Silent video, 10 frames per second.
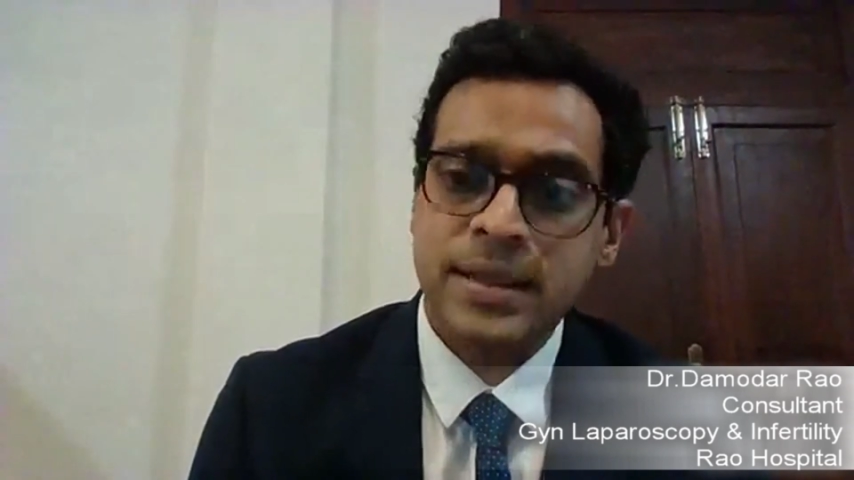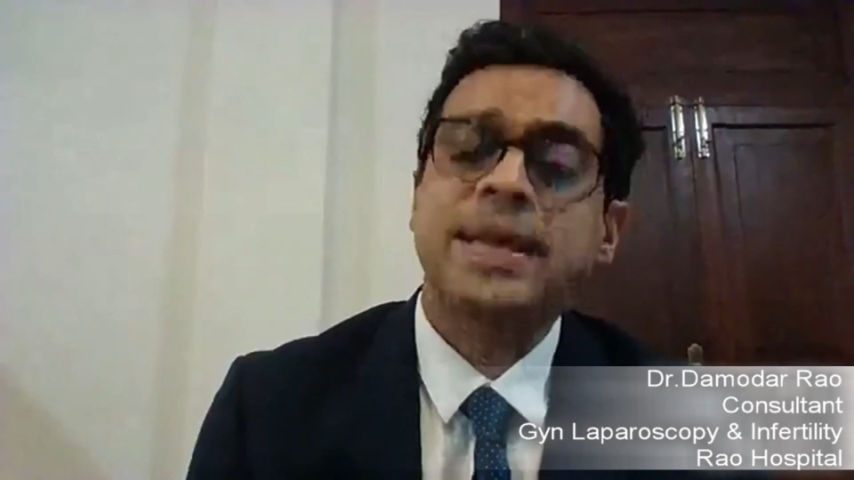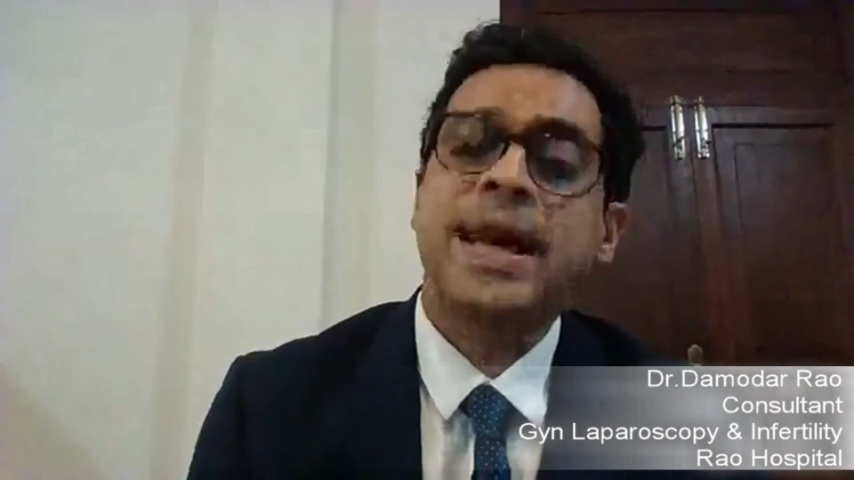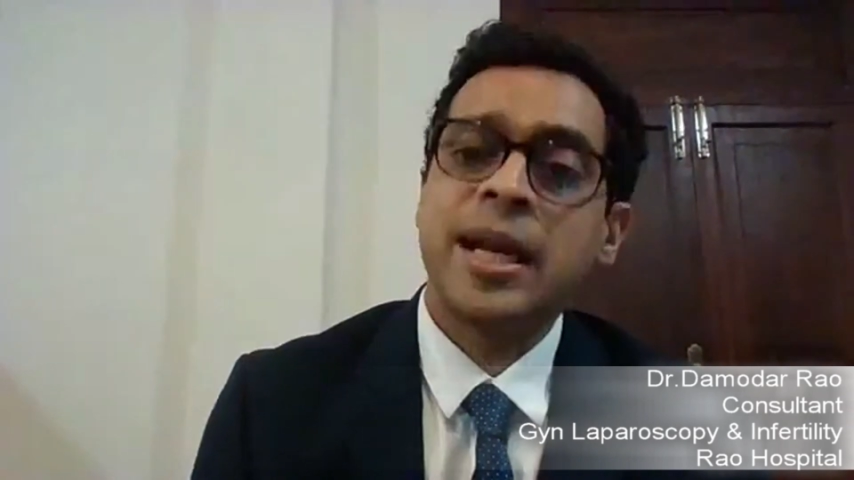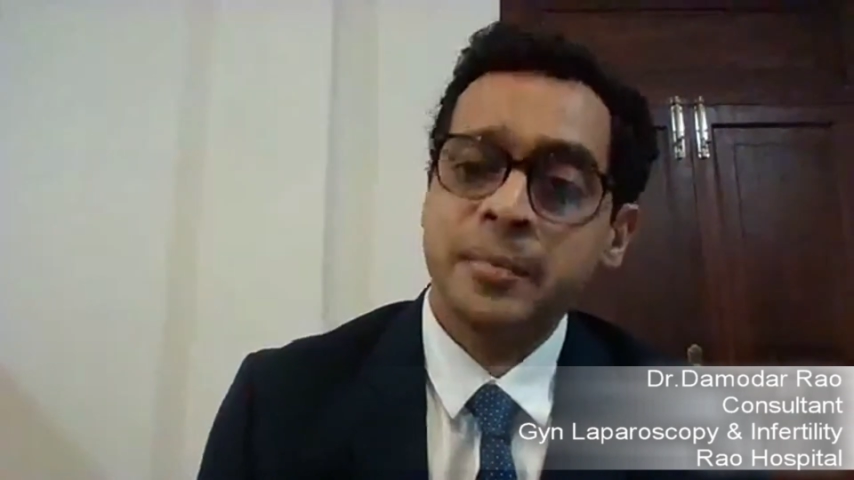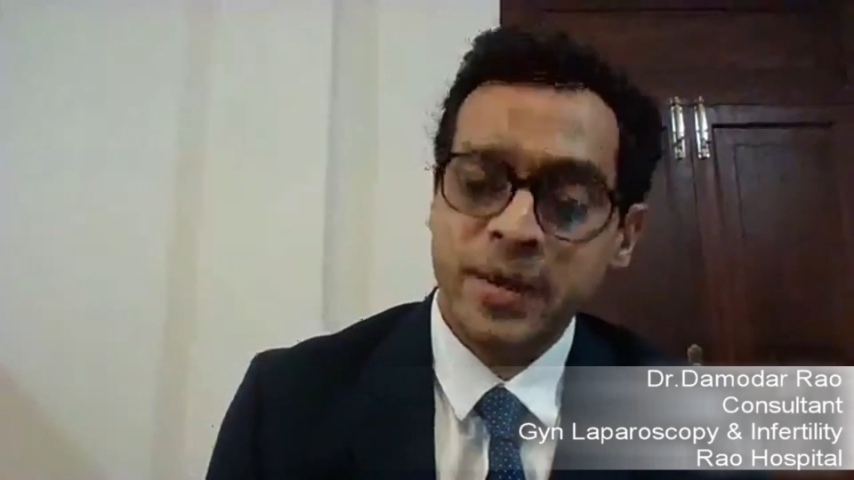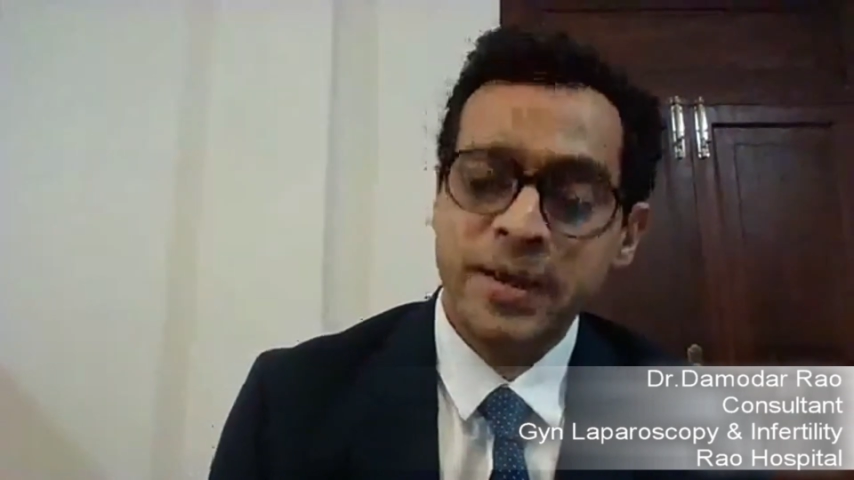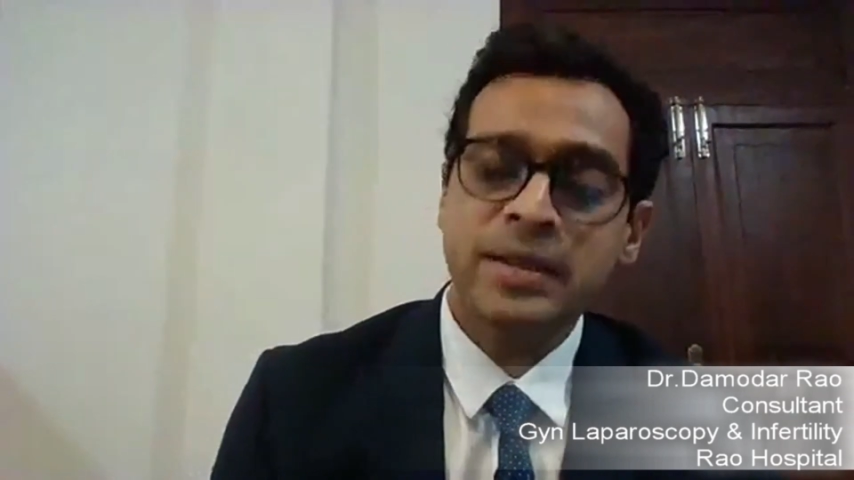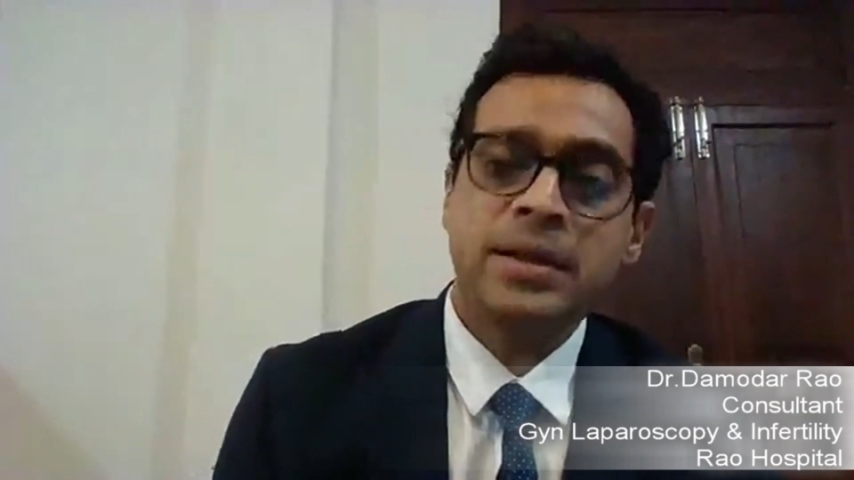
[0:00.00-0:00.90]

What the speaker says: it can be